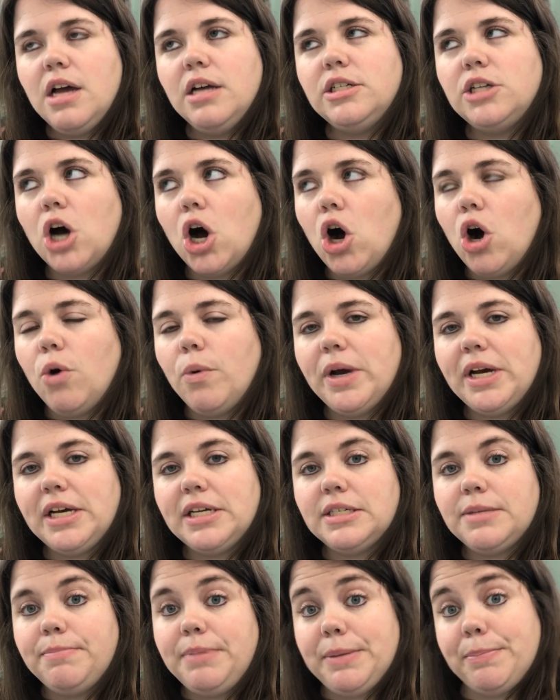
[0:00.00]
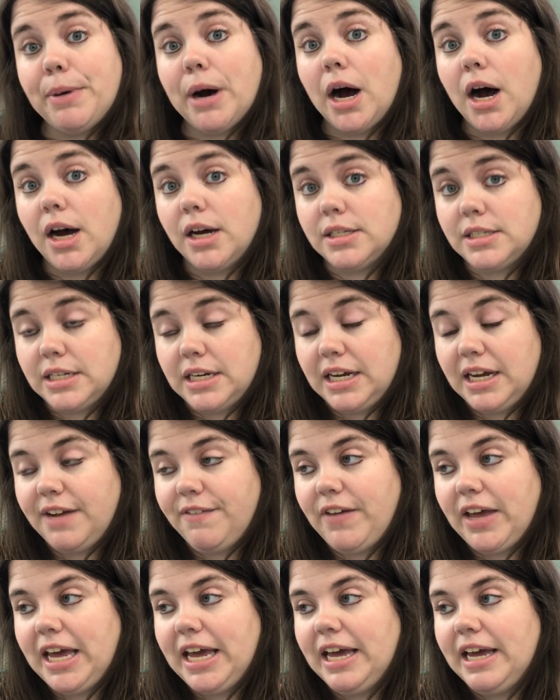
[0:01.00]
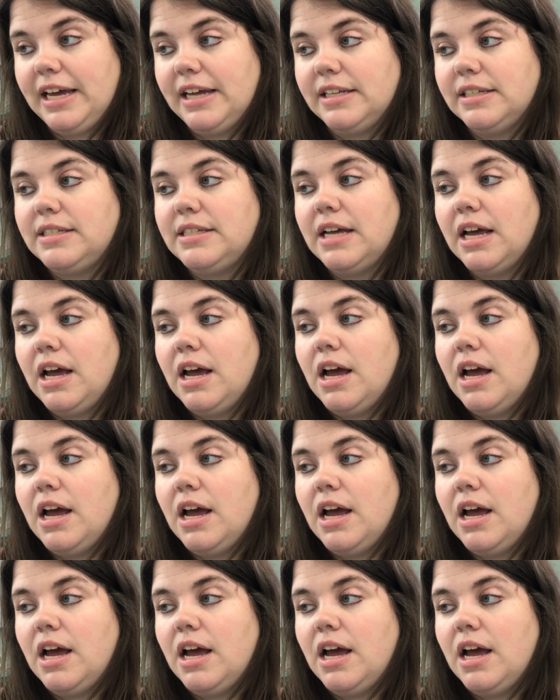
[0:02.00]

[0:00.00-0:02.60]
to always be positive is